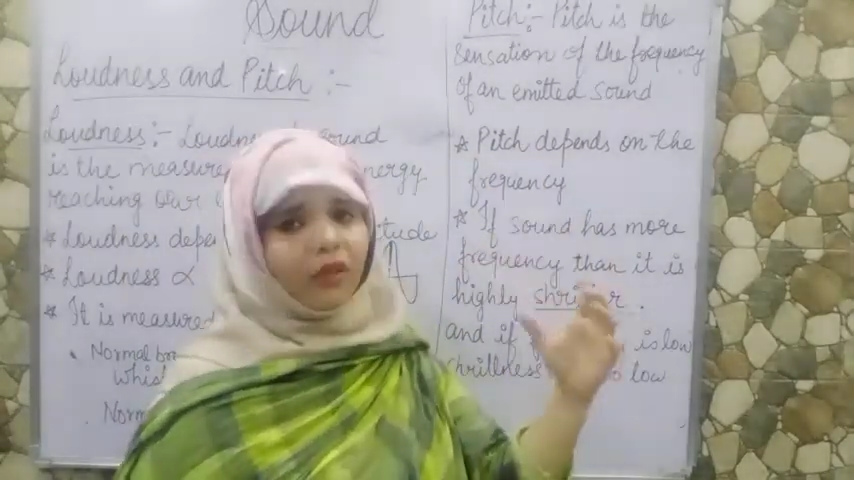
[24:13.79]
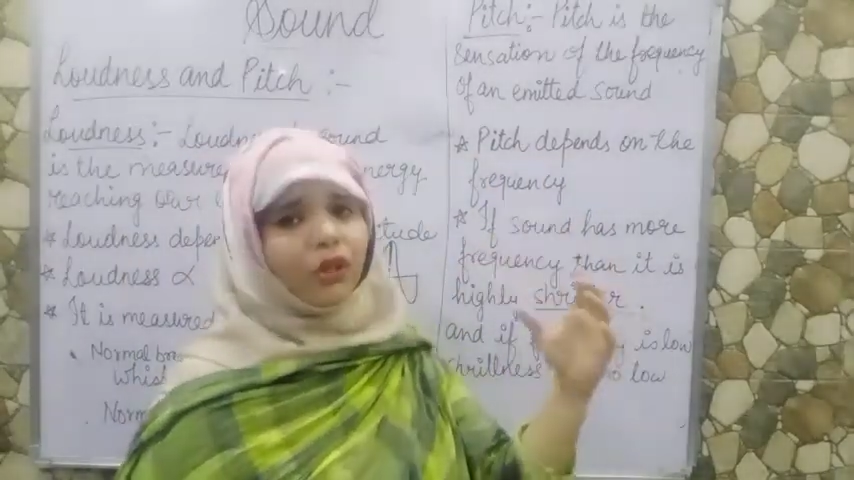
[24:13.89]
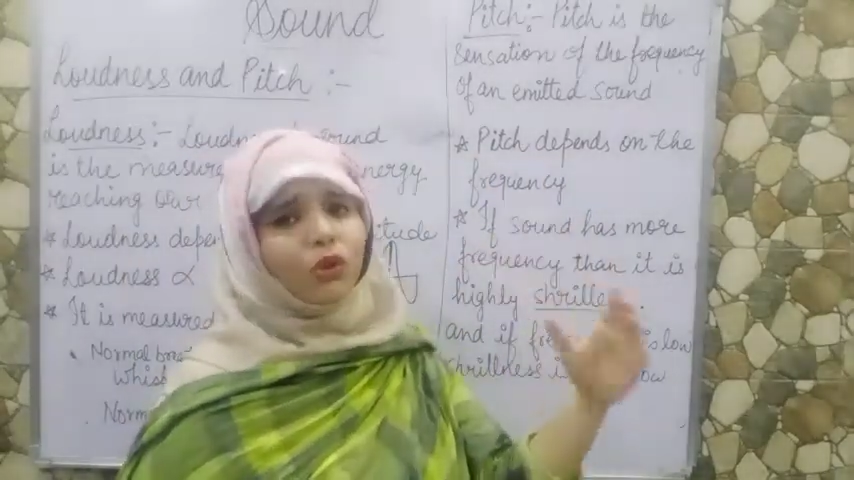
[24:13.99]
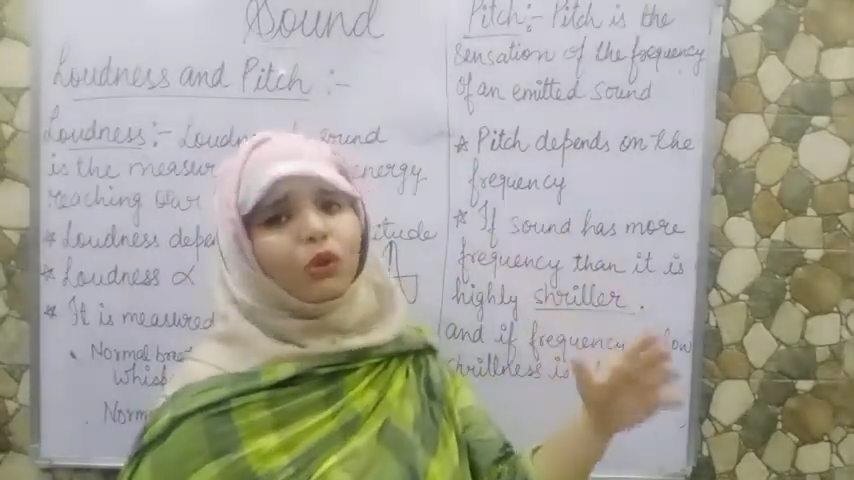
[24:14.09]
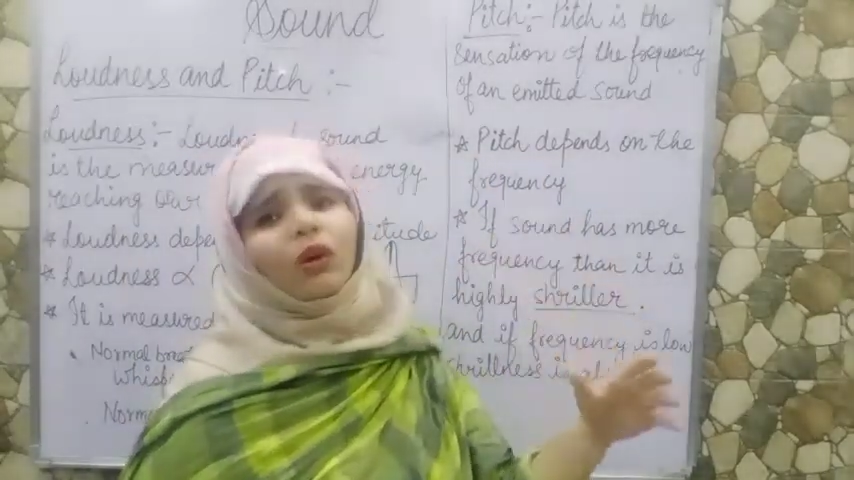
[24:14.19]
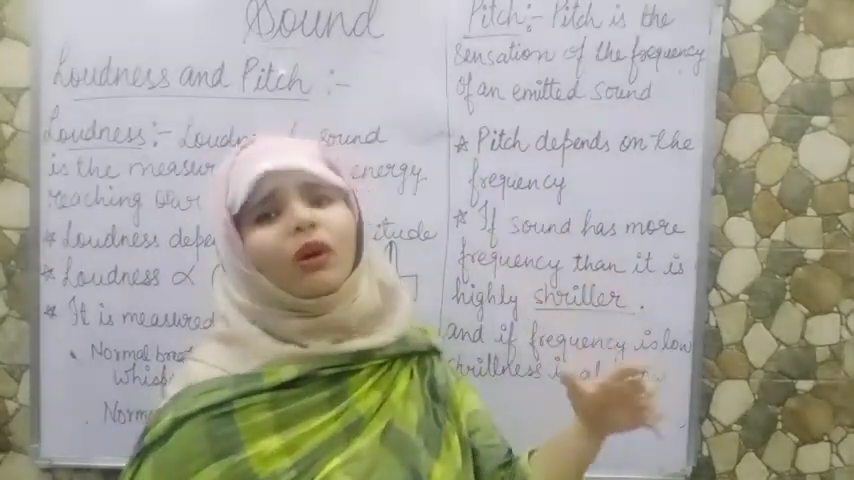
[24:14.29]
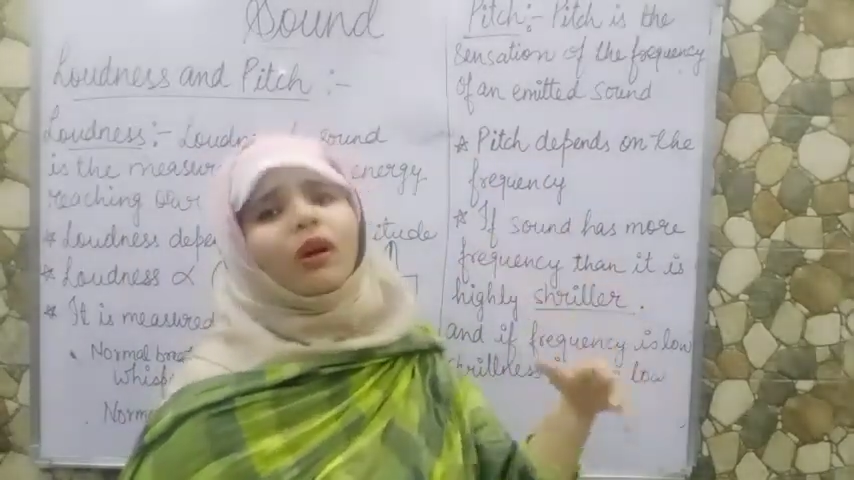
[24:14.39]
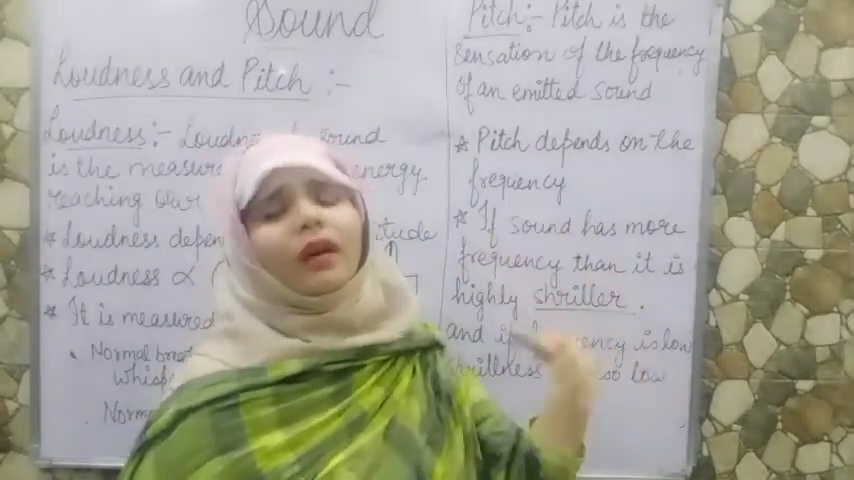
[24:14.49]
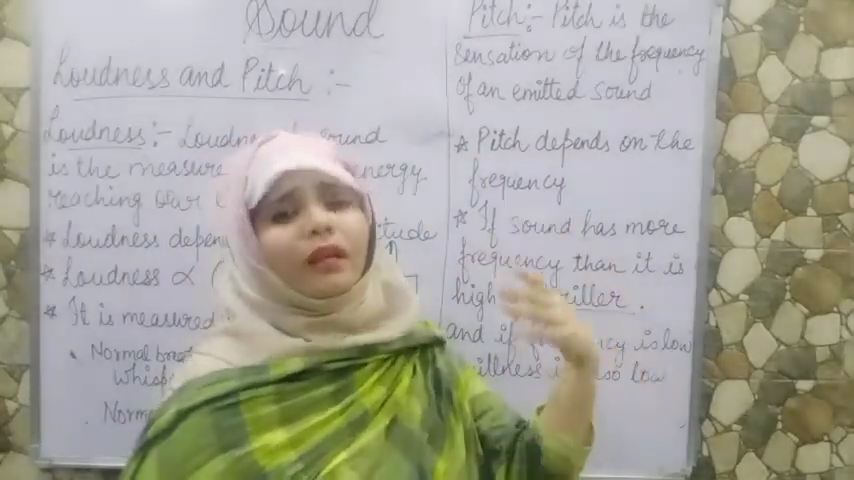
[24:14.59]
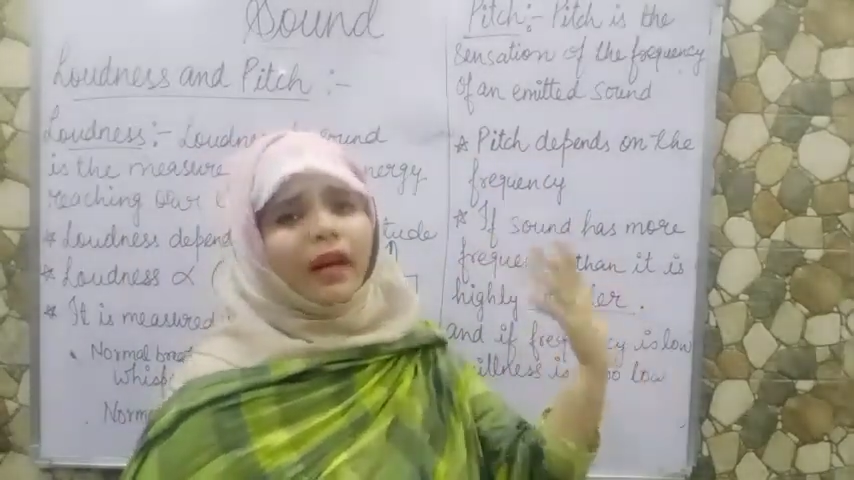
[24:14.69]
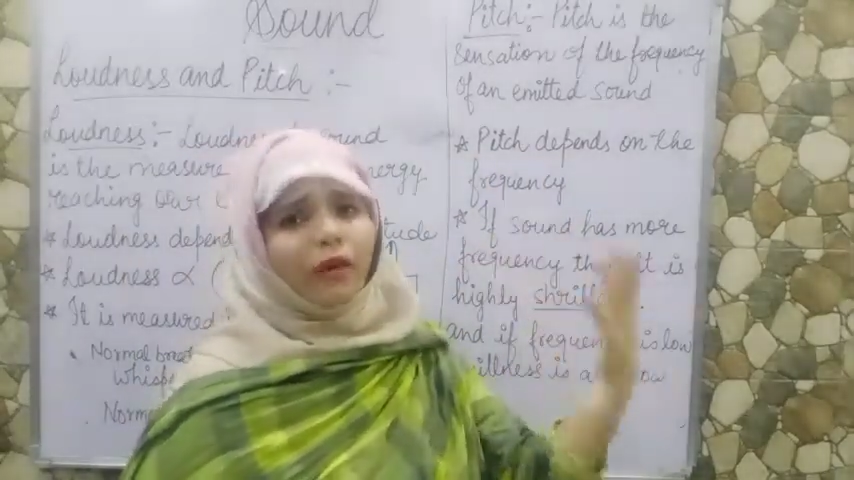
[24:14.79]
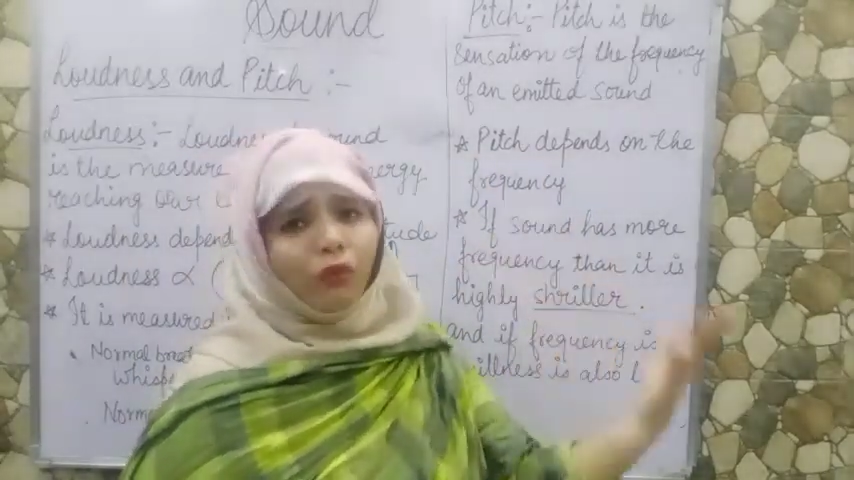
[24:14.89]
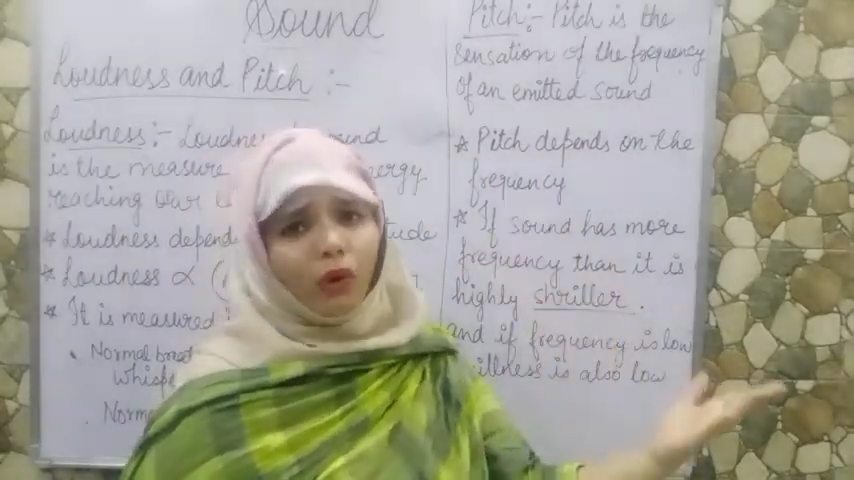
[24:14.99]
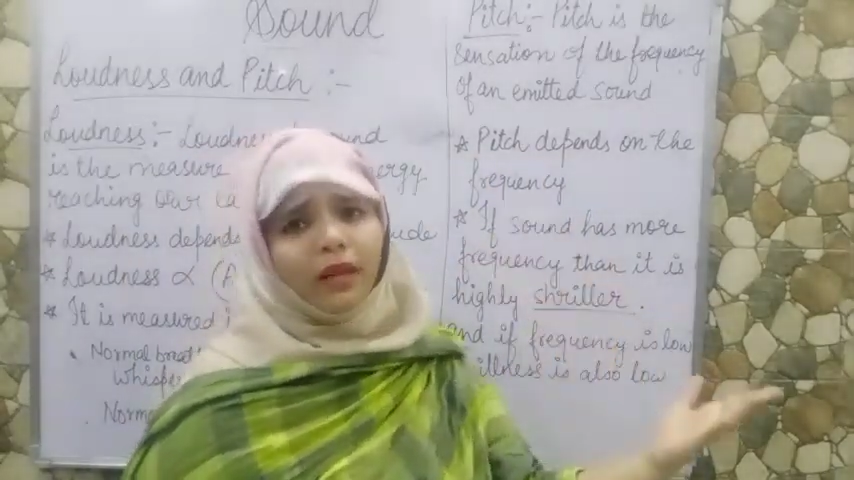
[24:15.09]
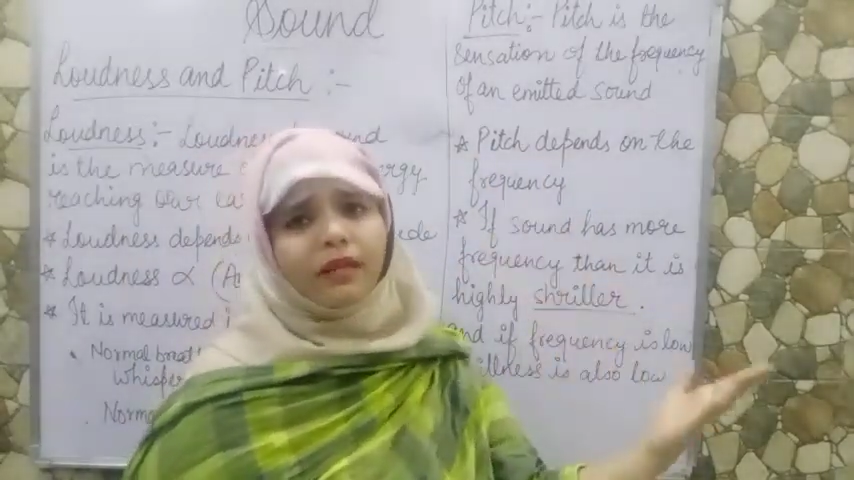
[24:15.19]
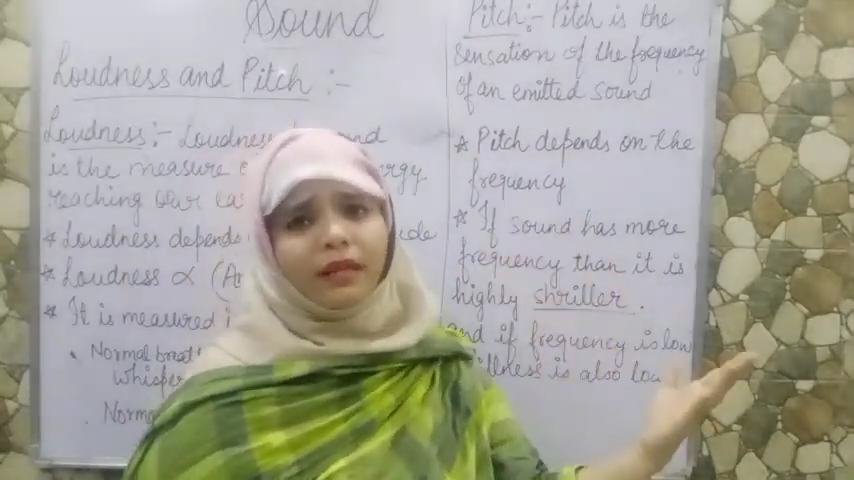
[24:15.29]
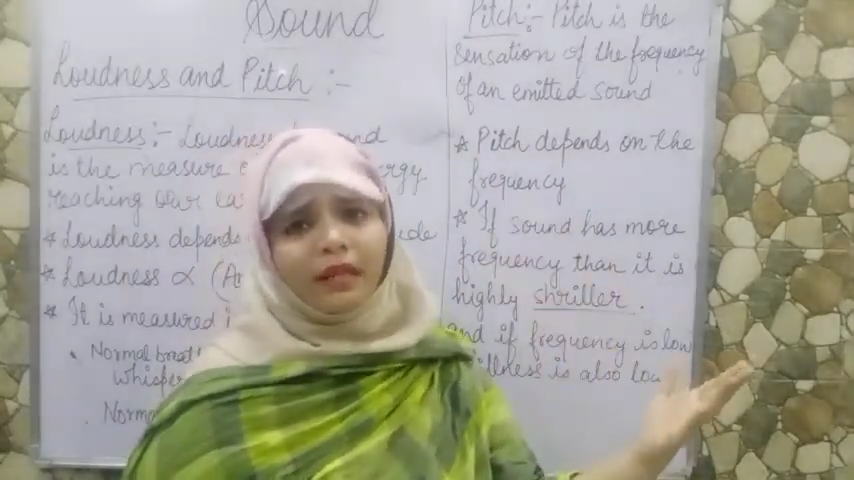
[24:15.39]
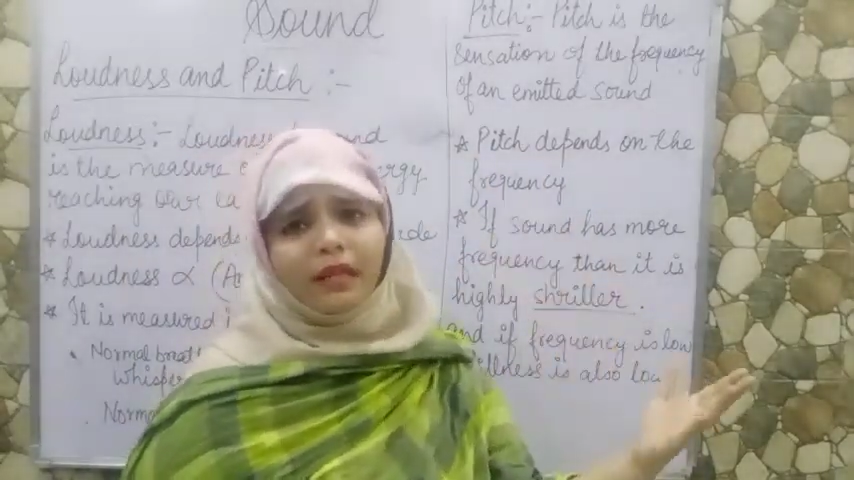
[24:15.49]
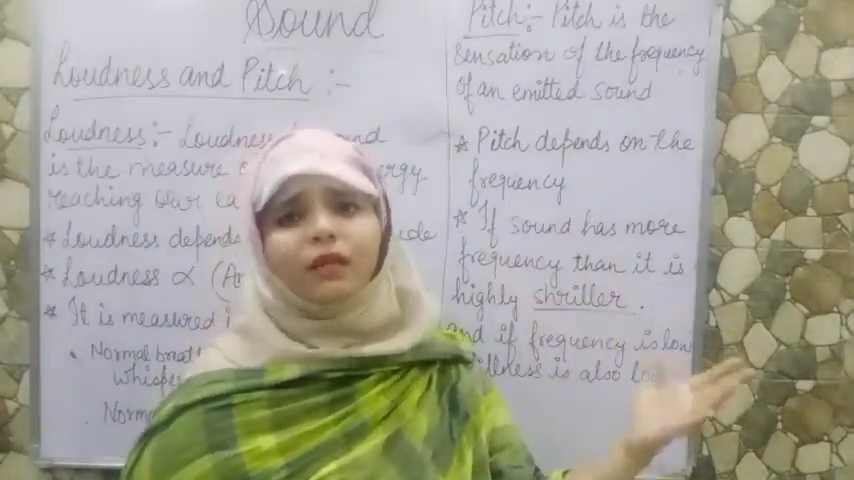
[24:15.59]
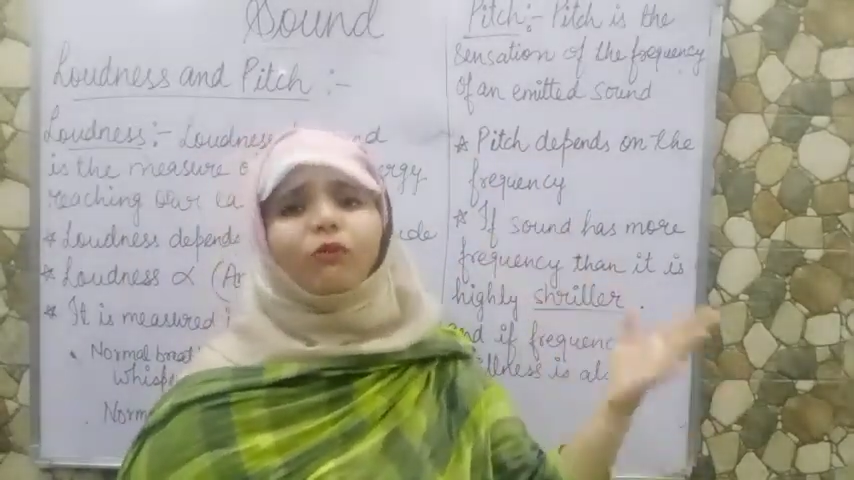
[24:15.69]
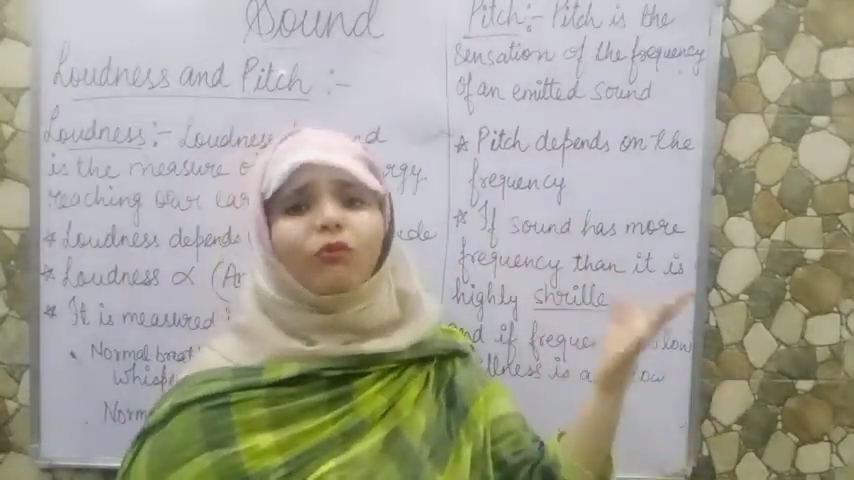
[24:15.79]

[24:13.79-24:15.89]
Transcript: So their voice is